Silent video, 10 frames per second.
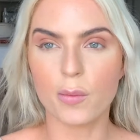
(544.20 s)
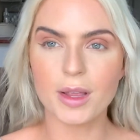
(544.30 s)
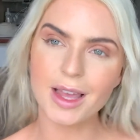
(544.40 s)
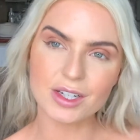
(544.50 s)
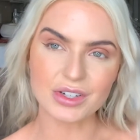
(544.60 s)
my
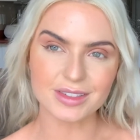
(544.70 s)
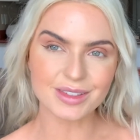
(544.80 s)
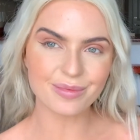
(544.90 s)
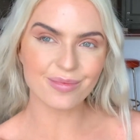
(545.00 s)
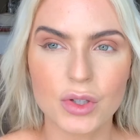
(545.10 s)
lashes.
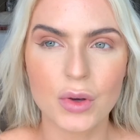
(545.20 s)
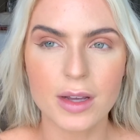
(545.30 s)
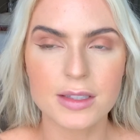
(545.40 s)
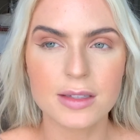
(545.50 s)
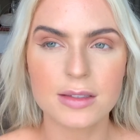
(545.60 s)
So you
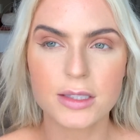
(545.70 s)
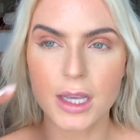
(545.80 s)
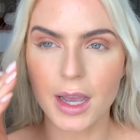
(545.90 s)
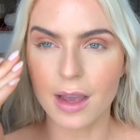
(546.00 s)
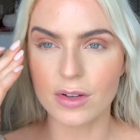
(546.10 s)
guys can
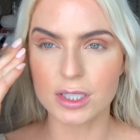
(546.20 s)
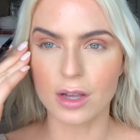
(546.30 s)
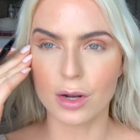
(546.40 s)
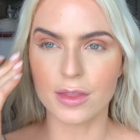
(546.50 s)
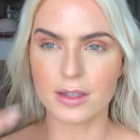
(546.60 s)
see I have it
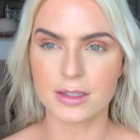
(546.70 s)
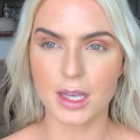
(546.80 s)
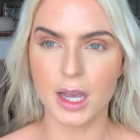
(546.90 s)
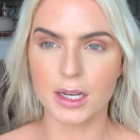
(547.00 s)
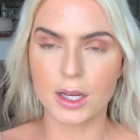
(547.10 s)
done on this
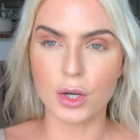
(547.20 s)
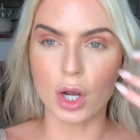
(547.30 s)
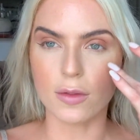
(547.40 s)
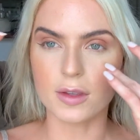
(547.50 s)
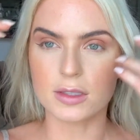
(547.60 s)
side and
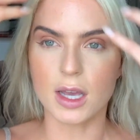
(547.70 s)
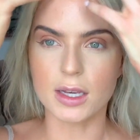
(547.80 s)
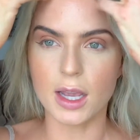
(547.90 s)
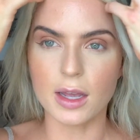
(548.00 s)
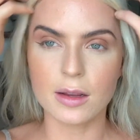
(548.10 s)
not this side
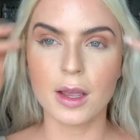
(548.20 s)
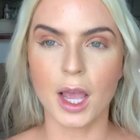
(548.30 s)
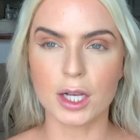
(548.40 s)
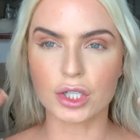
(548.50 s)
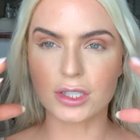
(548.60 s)
yet,
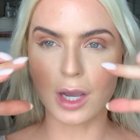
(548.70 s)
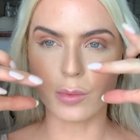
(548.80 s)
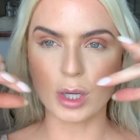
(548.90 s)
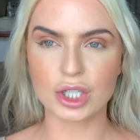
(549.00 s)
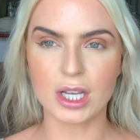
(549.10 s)
and just how
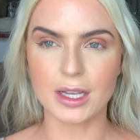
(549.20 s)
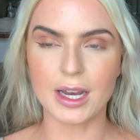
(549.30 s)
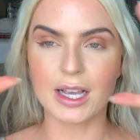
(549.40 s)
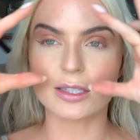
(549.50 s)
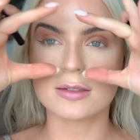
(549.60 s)
much it
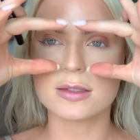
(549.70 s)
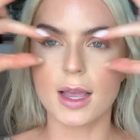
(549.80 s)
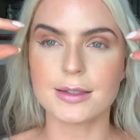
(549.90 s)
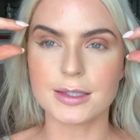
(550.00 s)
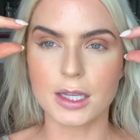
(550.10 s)

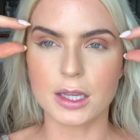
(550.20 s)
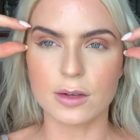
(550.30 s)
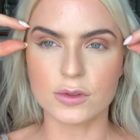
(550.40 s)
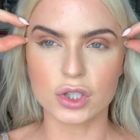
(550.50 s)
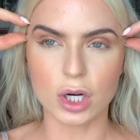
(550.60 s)
extends and
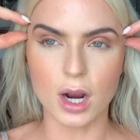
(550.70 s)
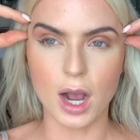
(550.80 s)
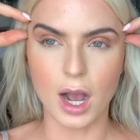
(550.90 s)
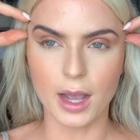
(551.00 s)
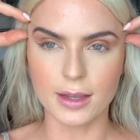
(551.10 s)
lifts your
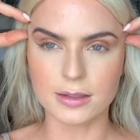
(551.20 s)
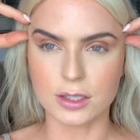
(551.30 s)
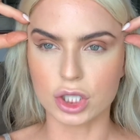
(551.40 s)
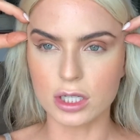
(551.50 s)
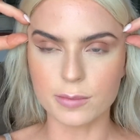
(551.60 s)
eyes and
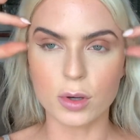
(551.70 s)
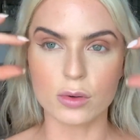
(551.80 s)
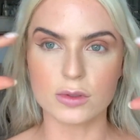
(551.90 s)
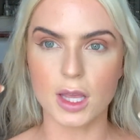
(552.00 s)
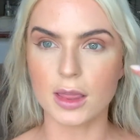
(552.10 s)

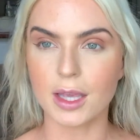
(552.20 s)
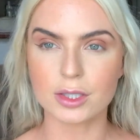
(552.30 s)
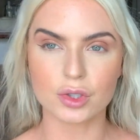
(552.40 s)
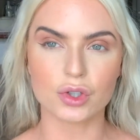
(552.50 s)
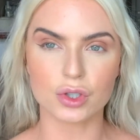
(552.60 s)
cheekbones and like
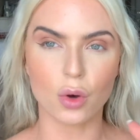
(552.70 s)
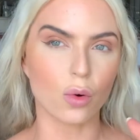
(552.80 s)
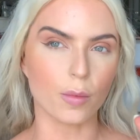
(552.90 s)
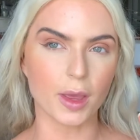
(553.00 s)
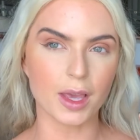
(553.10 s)
just
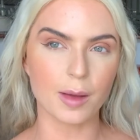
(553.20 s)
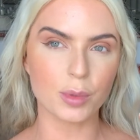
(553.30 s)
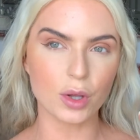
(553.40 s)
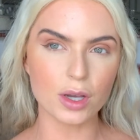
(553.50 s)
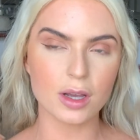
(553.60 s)
whole makeup
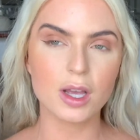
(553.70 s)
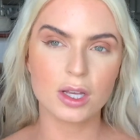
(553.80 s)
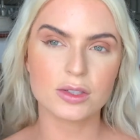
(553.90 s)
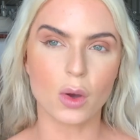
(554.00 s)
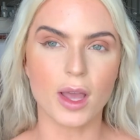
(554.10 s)
look.
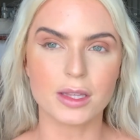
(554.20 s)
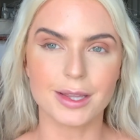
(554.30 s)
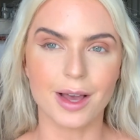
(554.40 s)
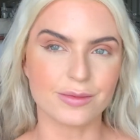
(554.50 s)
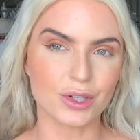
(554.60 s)
So I
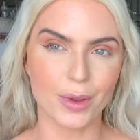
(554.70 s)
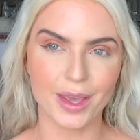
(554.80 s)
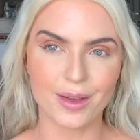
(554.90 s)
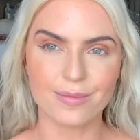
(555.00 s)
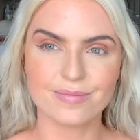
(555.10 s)
love doing
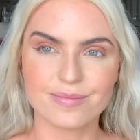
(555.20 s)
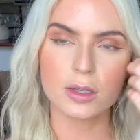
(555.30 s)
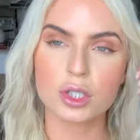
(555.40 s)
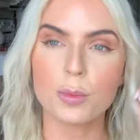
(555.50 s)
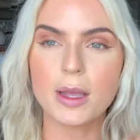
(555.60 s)
it.
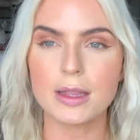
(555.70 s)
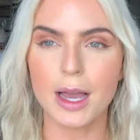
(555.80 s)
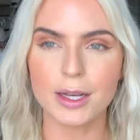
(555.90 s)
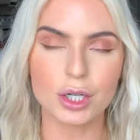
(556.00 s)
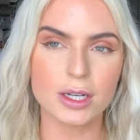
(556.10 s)
So my
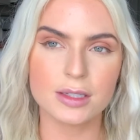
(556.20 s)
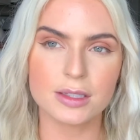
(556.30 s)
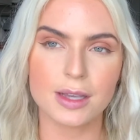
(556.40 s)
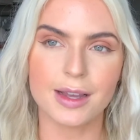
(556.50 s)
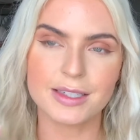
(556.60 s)
liner is
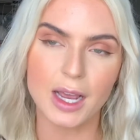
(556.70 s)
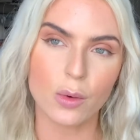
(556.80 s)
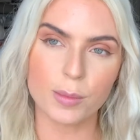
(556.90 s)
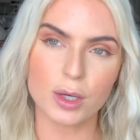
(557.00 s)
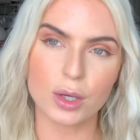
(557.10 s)
done. Now
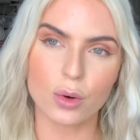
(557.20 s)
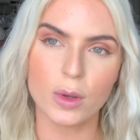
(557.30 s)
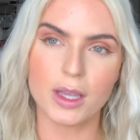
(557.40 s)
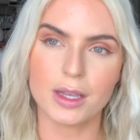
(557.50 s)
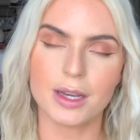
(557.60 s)
I'm gonna go
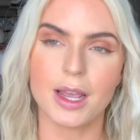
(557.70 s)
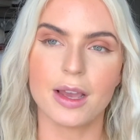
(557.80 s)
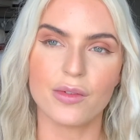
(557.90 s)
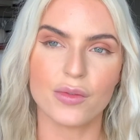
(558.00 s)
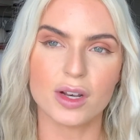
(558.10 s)
in
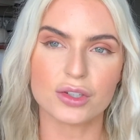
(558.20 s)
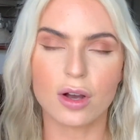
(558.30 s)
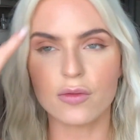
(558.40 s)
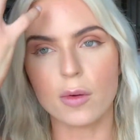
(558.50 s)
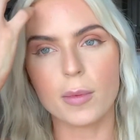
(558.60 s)
and finish
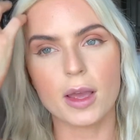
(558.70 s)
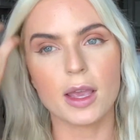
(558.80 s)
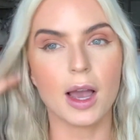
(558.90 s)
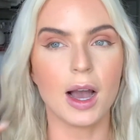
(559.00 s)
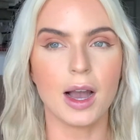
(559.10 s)
off my
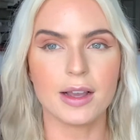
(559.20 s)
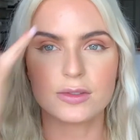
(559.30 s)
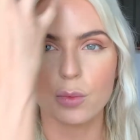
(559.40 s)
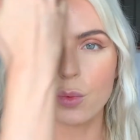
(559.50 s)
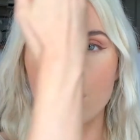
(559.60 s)

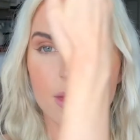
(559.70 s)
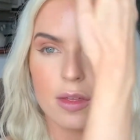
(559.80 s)
eyes with